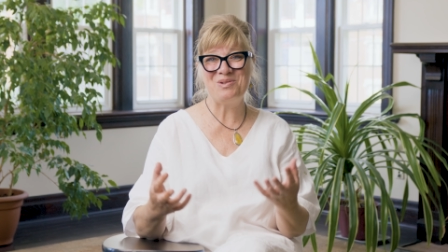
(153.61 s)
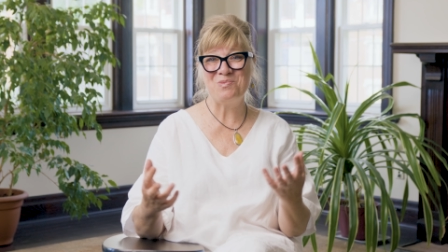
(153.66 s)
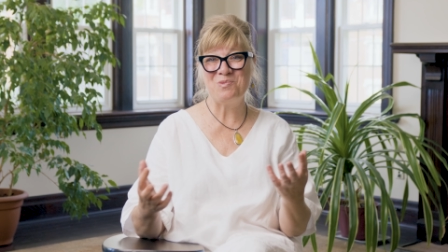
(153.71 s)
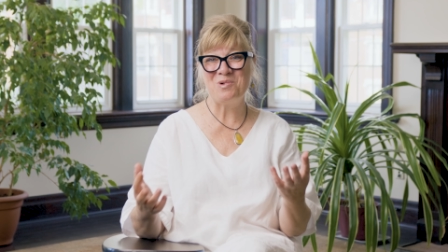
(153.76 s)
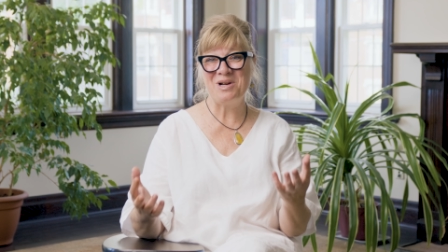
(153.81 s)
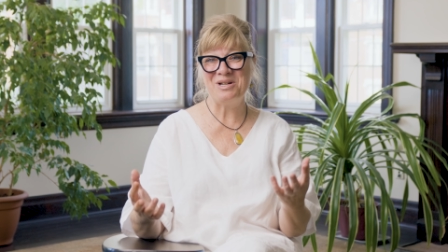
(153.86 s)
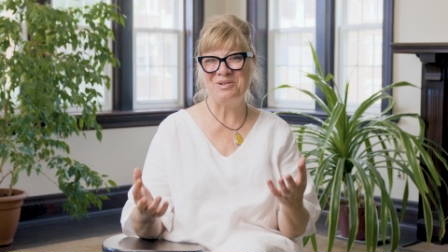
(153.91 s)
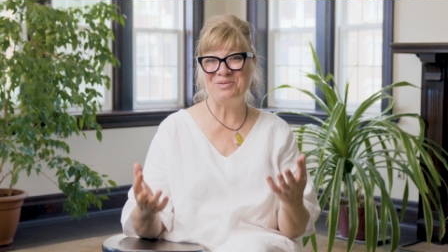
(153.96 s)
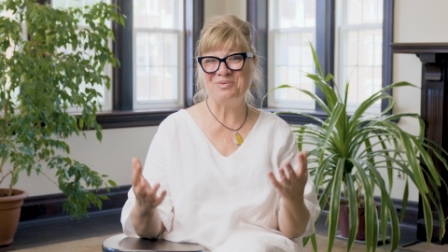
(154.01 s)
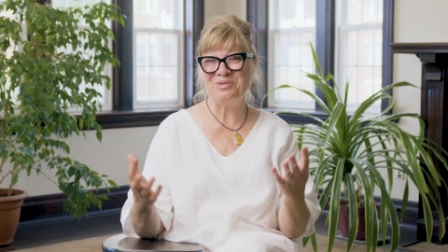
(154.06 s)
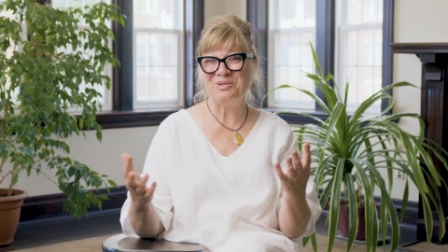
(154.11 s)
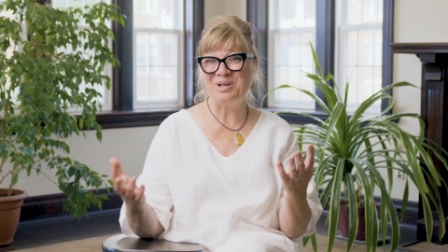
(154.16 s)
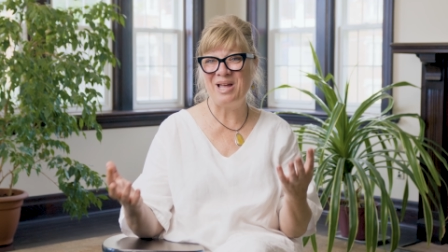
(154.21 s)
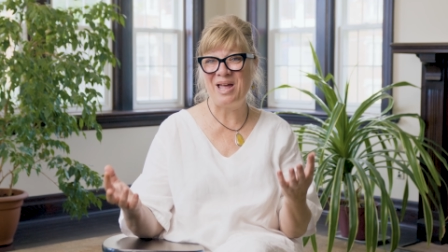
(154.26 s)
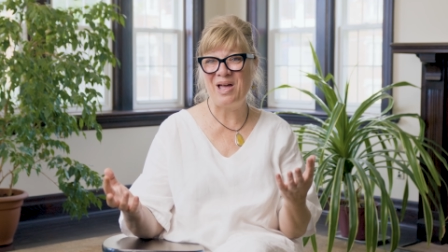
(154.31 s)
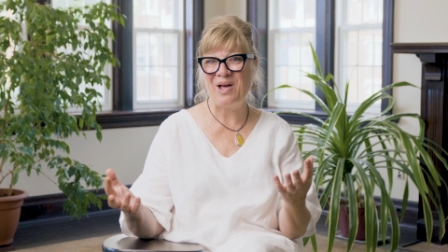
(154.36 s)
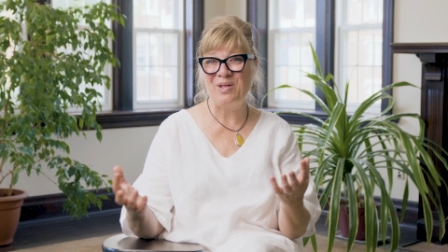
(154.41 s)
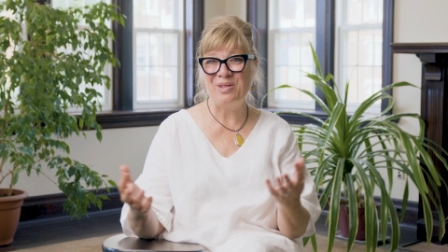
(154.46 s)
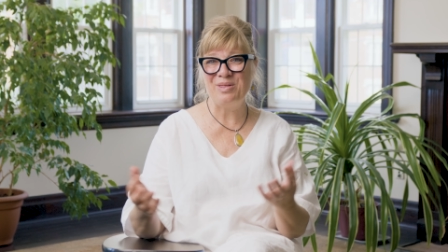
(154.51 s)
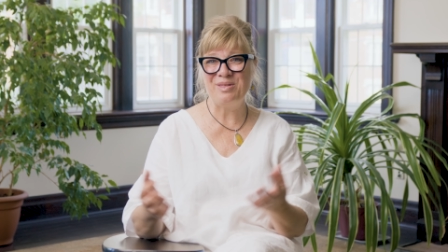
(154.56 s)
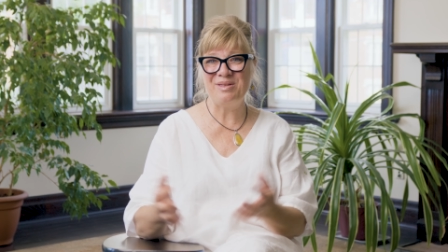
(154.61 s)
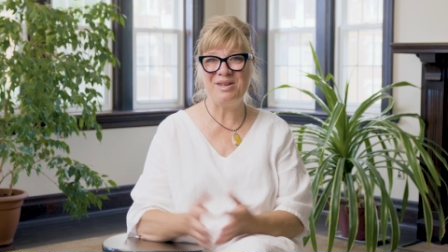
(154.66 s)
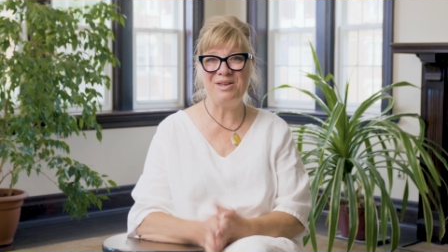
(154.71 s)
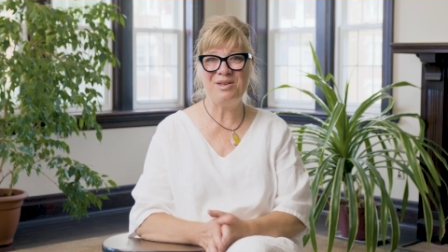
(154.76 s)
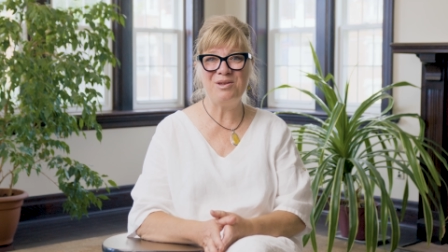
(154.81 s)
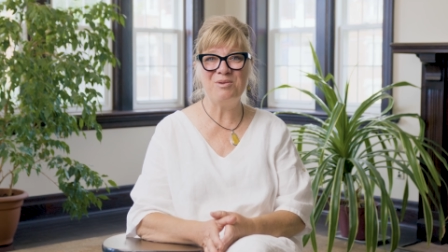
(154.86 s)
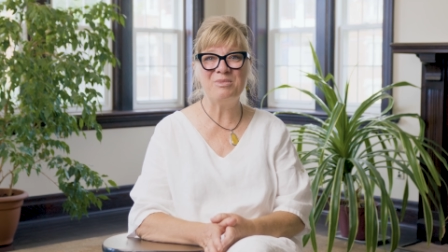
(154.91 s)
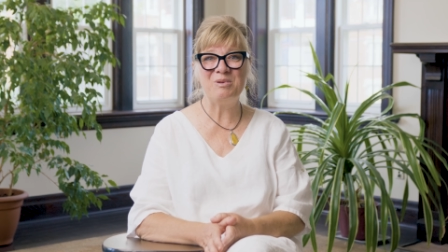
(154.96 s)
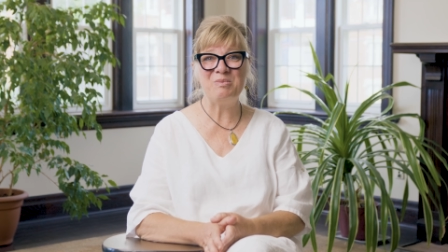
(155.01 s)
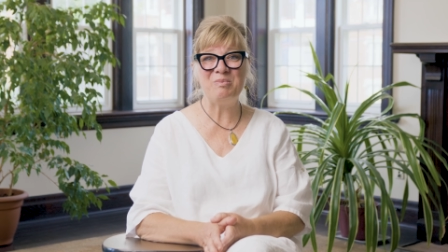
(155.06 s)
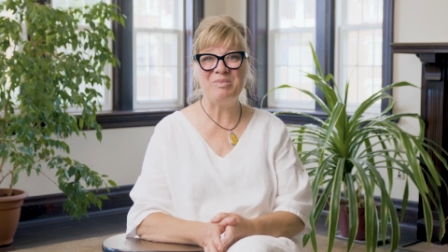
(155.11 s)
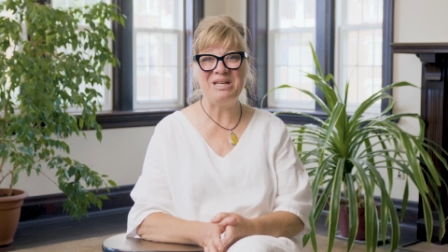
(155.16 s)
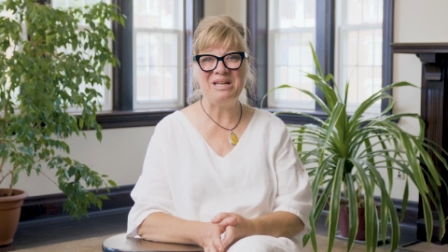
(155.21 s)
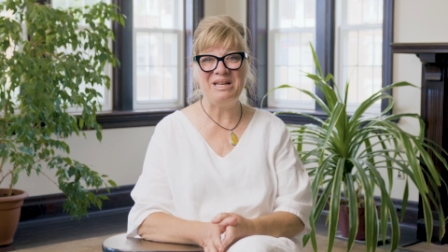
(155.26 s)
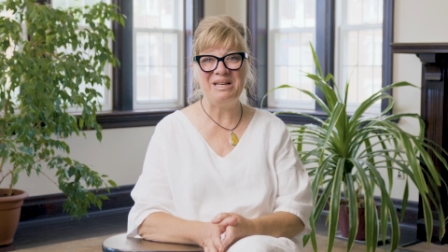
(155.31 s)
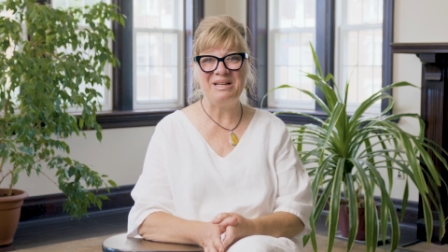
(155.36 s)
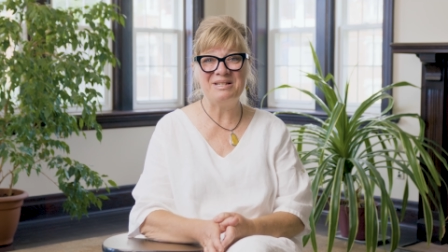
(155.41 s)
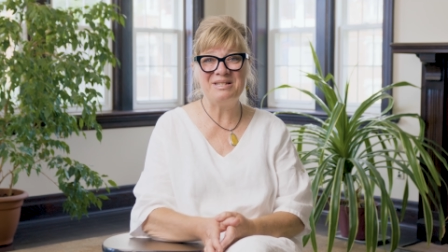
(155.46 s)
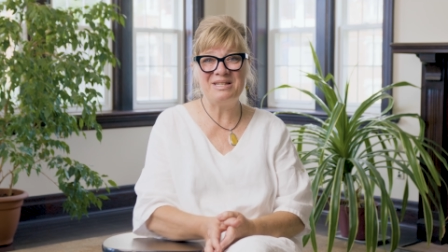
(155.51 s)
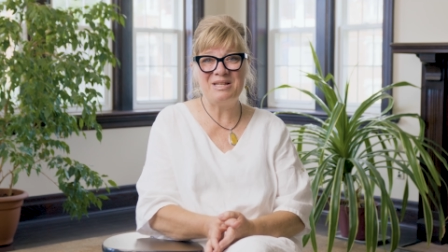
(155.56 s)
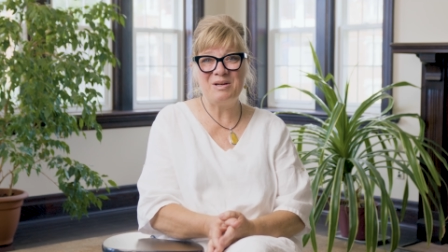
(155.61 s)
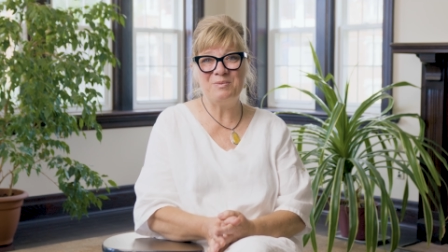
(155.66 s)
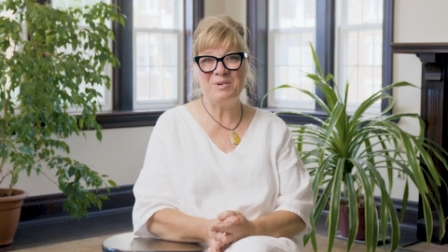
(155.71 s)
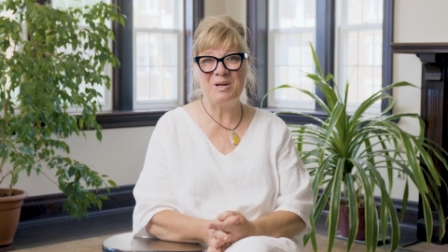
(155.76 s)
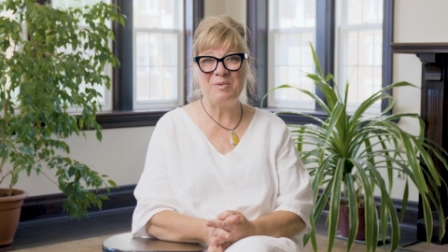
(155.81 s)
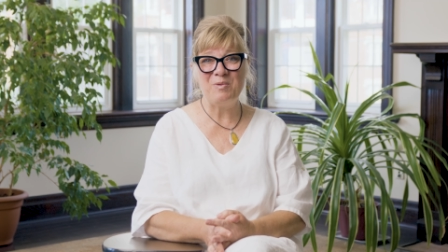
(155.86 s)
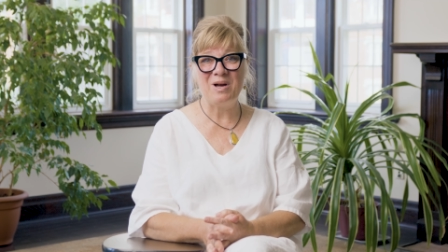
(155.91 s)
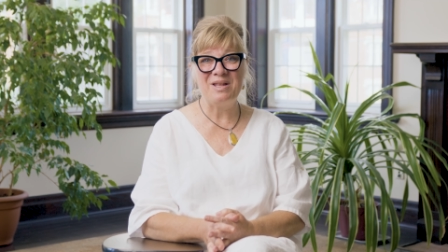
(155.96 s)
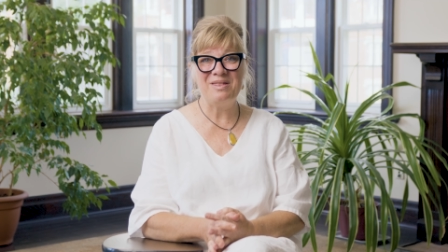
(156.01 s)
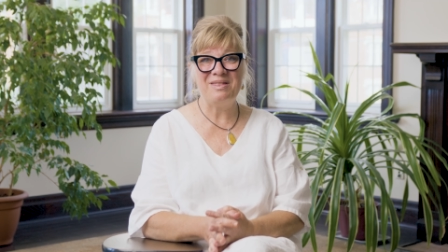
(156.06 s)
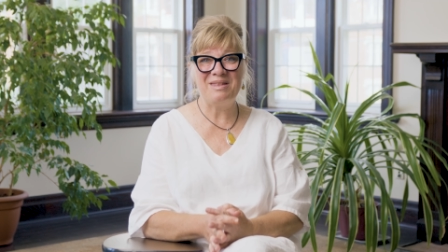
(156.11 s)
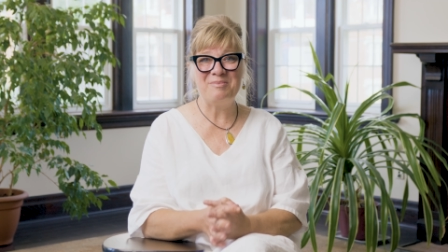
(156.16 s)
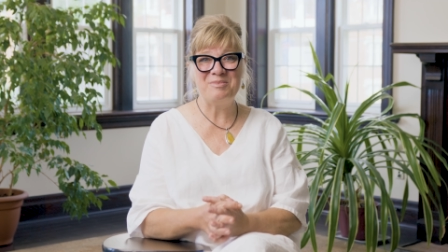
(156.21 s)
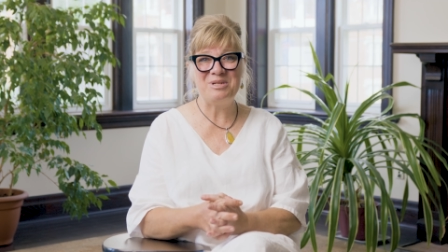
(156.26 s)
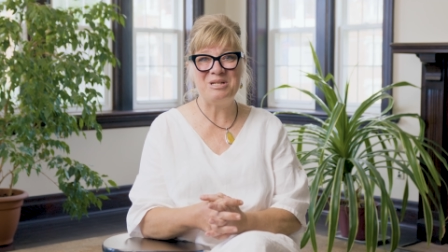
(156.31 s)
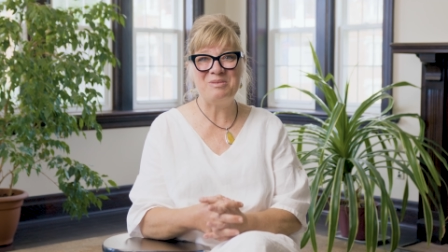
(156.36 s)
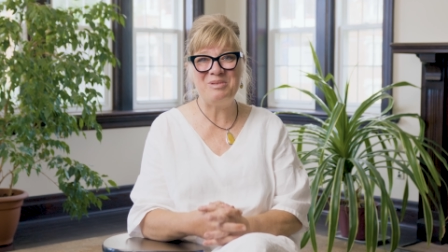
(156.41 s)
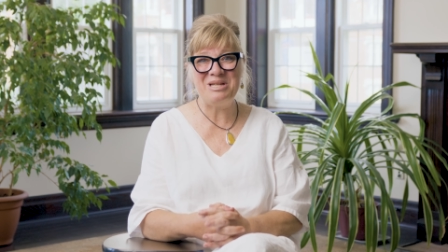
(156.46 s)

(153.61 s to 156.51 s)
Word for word: wonderful, healthy human beings that we want them to